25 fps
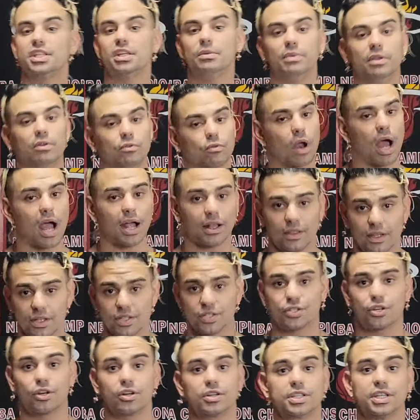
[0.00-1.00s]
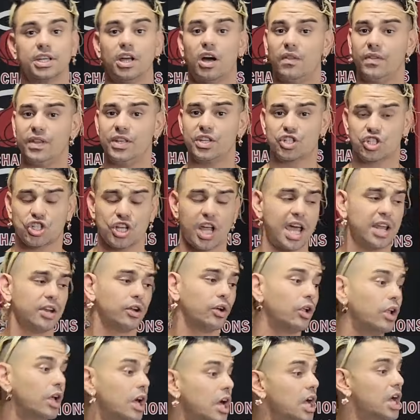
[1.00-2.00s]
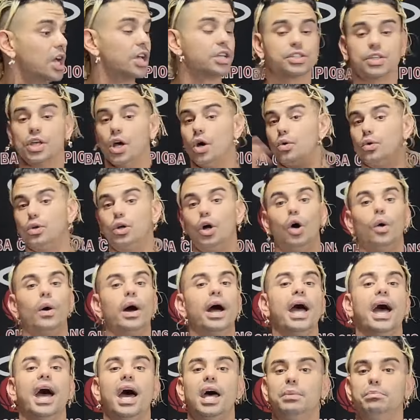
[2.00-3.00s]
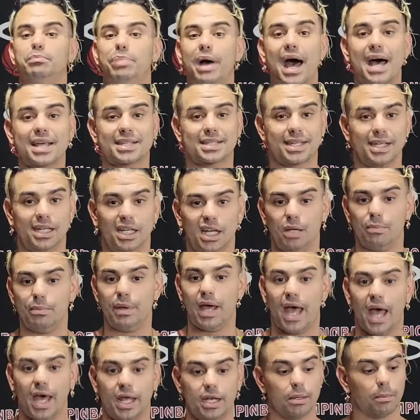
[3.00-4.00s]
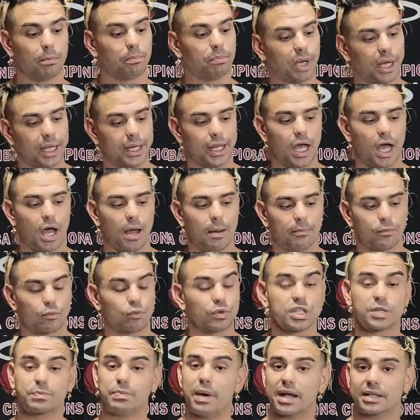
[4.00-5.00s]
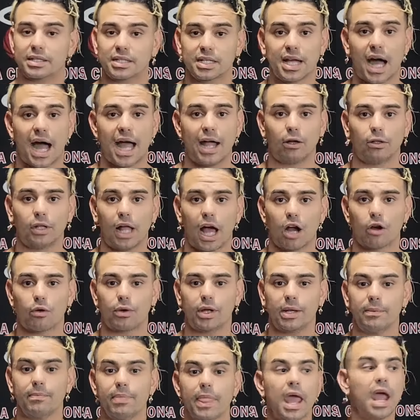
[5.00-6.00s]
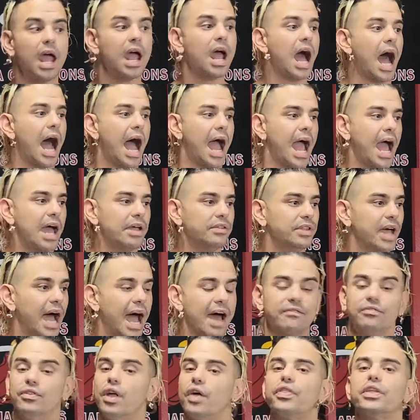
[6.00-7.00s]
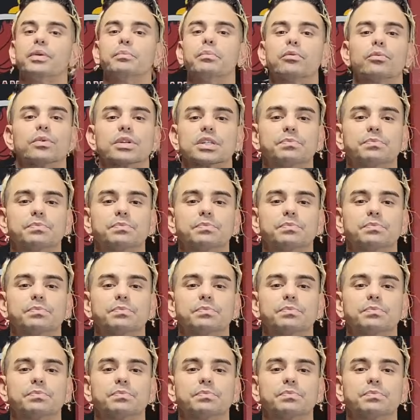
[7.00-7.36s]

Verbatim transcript: see me rock this jersey on this channel, so go ahead, bask in it, man. But um, respect to Kyle Lowry. I have nothing but